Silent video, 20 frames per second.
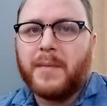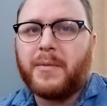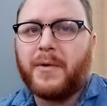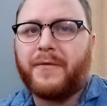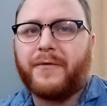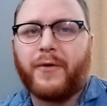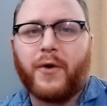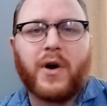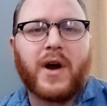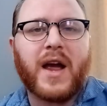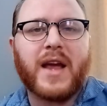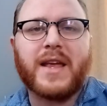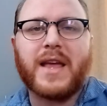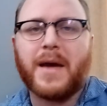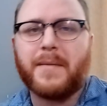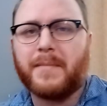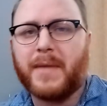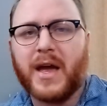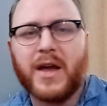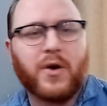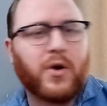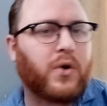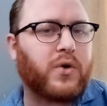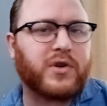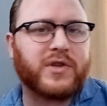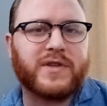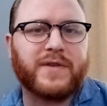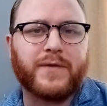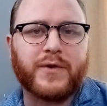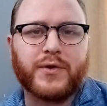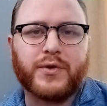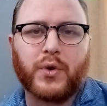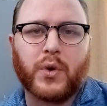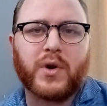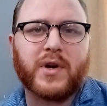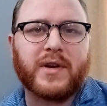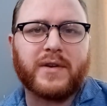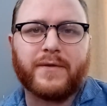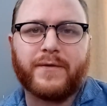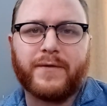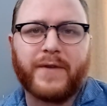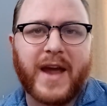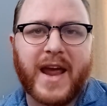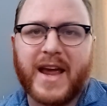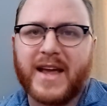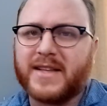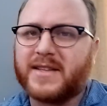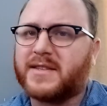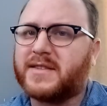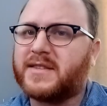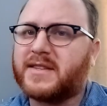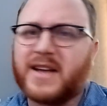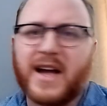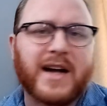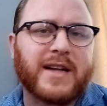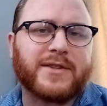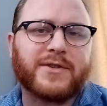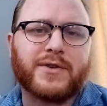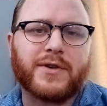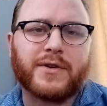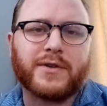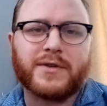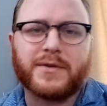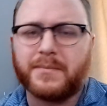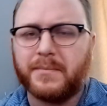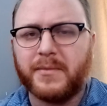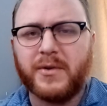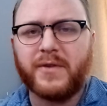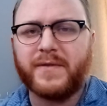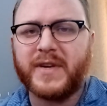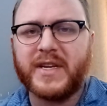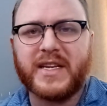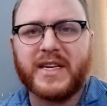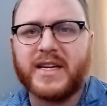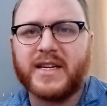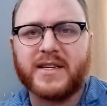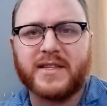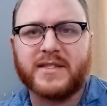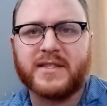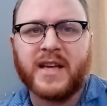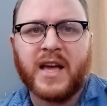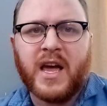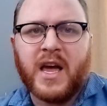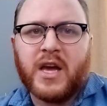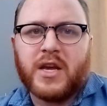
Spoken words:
before I get my hordes of adoring fans, concerts, movie deals,